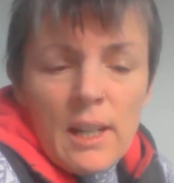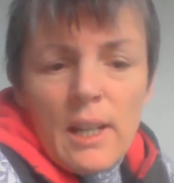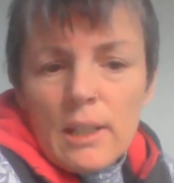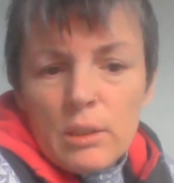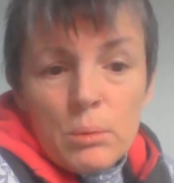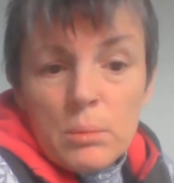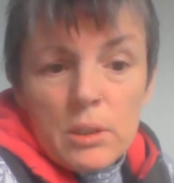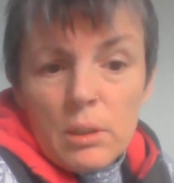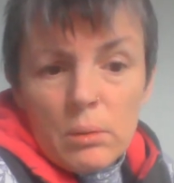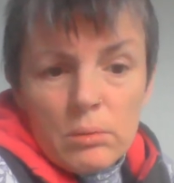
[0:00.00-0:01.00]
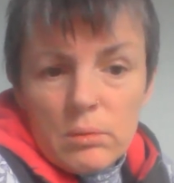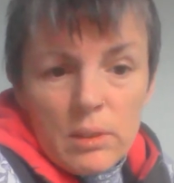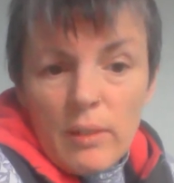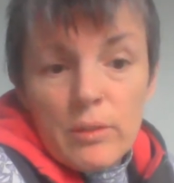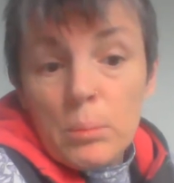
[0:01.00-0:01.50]
it's up to you.
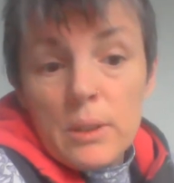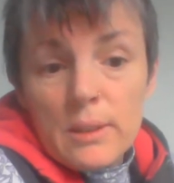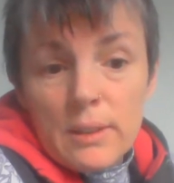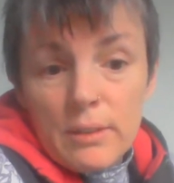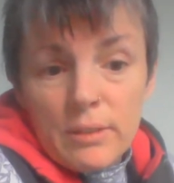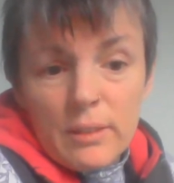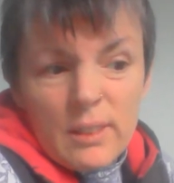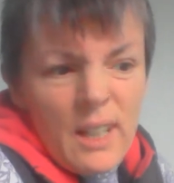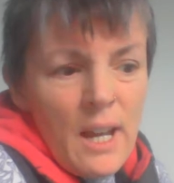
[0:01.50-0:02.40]
Everybody's different.